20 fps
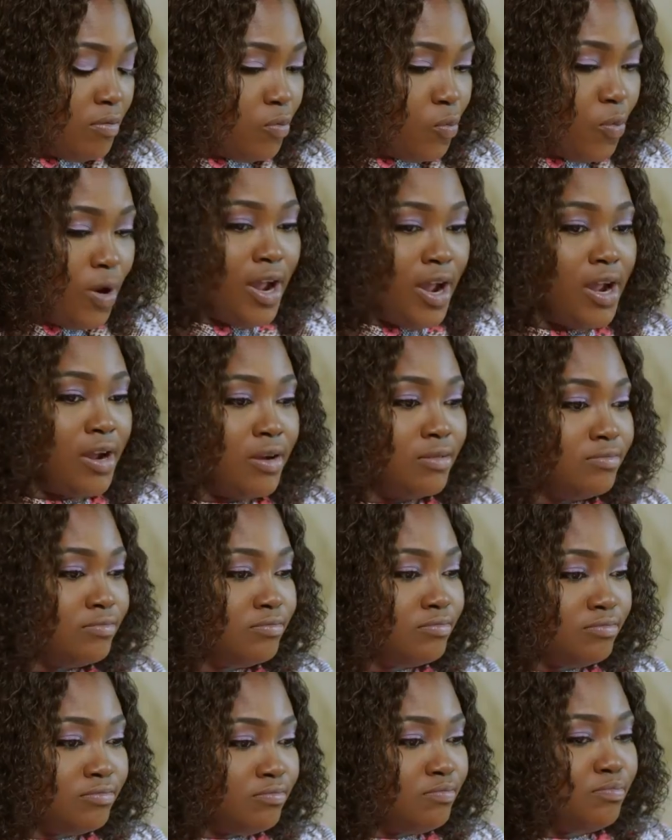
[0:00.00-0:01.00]
Where, yeah.
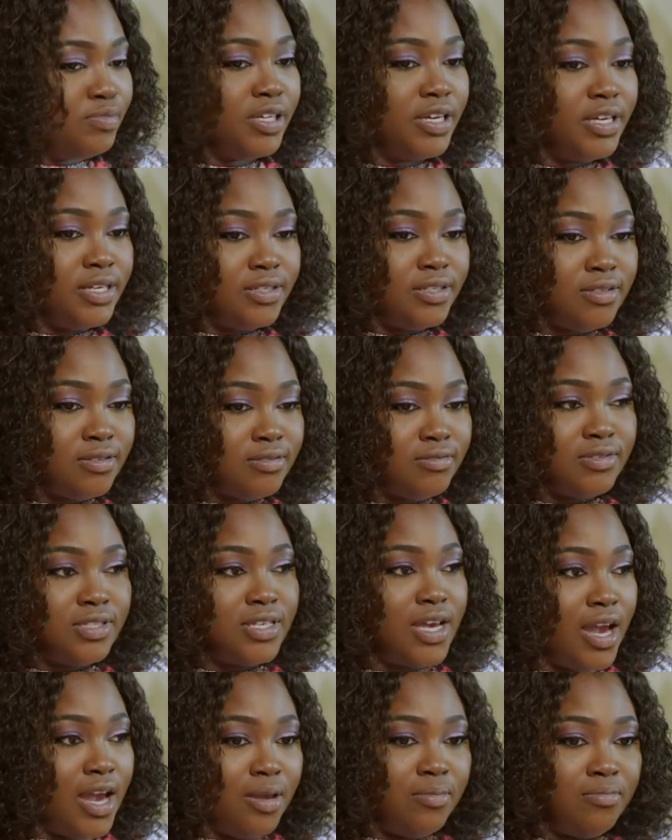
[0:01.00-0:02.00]
Place,
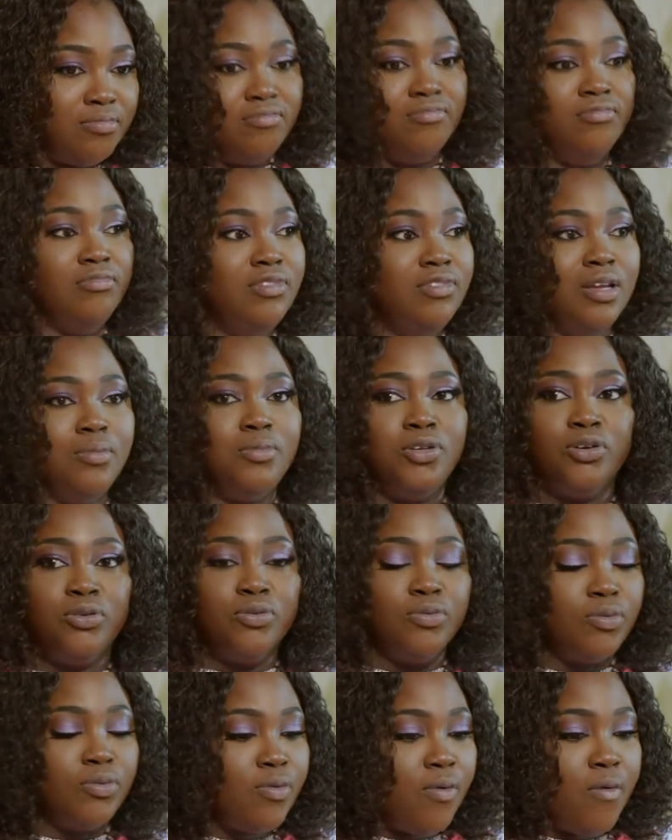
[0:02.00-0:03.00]
time, let me
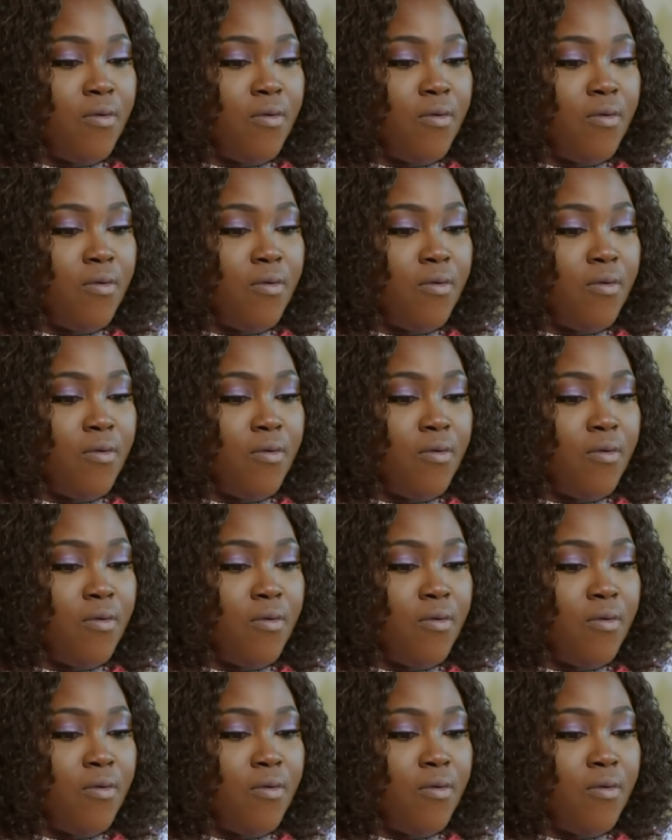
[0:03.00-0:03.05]
know.